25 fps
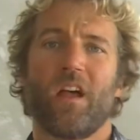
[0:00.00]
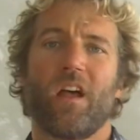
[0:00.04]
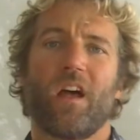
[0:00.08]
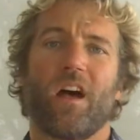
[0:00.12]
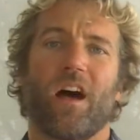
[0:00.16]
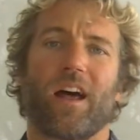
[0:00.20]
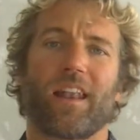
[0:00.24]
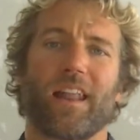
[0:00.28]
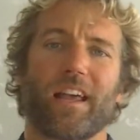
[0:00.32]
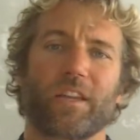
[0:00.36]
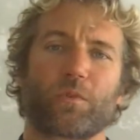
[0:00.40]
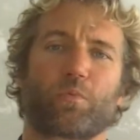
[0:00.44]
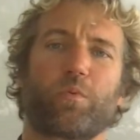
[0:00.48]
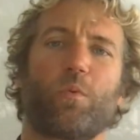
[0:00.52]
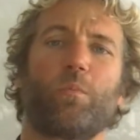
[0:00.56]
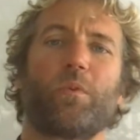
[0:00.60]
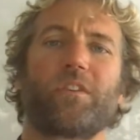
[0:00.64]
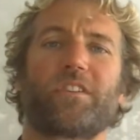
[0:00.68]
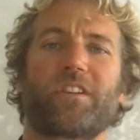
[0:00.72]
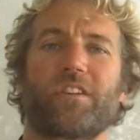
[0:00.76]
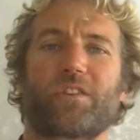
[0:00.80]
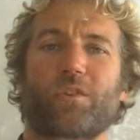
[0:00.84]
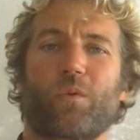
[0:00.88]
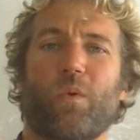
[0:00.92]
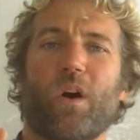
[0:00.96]
A last one
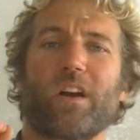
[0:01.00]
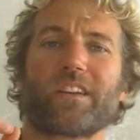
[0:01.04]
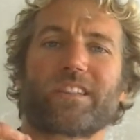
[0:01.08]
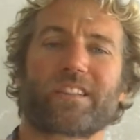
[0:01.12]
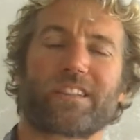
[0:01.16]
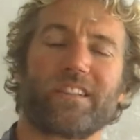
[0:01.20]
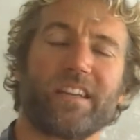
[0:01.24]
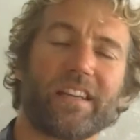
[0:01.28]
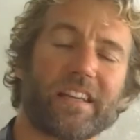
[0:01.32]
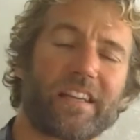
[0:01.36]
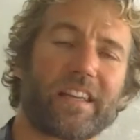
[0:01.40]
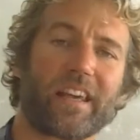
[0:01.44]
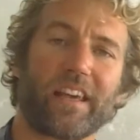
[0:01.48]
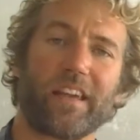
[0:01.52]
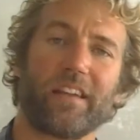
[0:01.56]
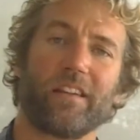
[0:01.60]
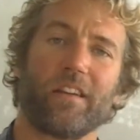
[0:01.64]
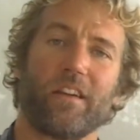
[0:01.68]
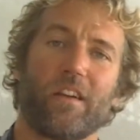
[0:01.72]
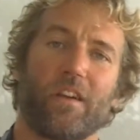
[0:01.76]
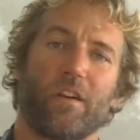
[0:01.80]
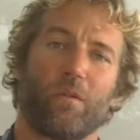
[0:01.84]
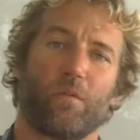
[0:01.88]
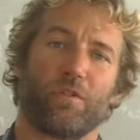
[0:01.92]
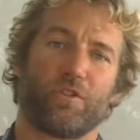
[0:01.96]
which is quite sneaky,
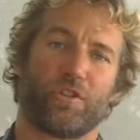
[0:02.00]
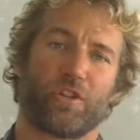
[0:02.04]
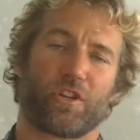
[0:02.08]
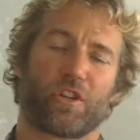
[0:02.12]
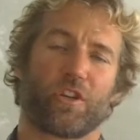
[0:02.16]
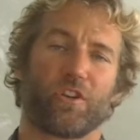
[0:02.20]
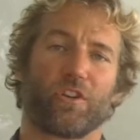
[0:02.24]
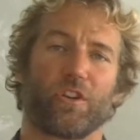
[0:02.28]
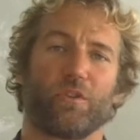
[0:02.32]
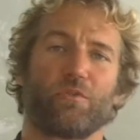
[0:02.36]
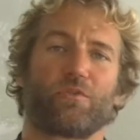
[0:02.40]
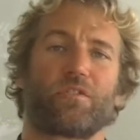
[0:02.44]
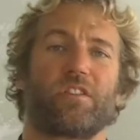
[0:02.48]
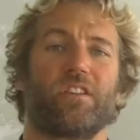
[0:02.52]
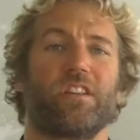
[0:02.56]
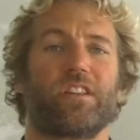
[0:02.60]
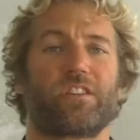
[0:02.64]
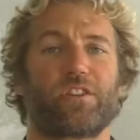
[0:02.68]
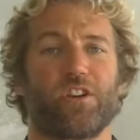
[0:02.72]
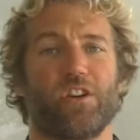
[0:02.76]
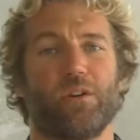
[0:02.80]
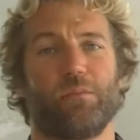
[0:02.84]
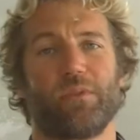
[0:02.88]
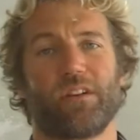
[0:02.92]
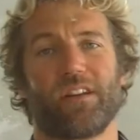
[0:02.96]
which you can use to
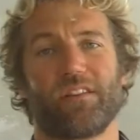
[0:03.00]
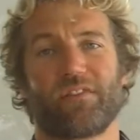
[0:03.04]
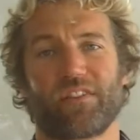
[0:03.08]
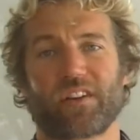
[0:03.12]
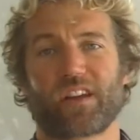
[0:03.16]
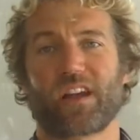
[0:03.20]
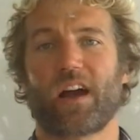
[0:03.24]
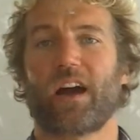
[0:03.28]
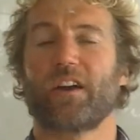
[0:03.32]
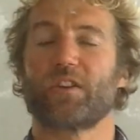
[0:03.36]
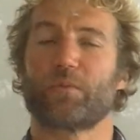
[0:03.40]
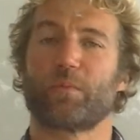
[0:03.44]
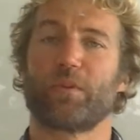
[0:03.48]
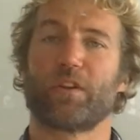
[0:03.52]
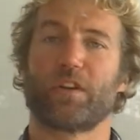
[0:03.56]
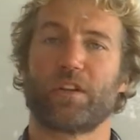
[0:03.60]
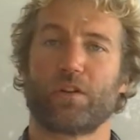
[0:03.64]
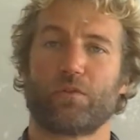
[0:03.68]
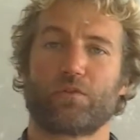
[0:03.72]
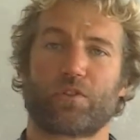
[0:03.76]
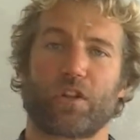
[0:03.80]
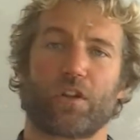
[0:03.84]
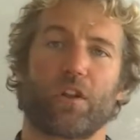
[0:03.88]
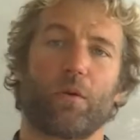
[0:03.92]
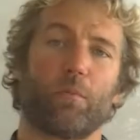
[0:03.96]
determine if a kite's been
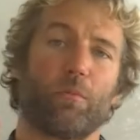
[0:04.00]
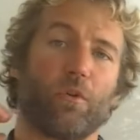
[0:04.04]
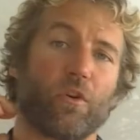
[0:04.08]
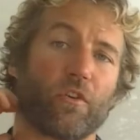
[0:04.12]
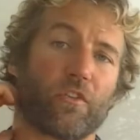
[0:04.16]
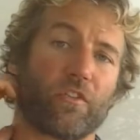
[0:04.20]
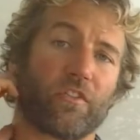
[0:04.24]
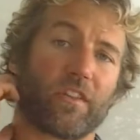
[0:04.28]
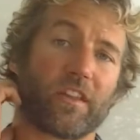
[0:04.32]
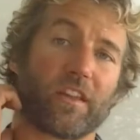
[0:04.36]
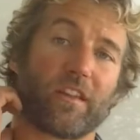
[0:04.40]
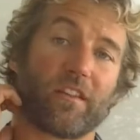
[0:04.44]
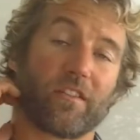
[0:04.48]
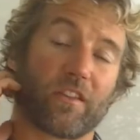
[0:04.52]
used a lot more than the,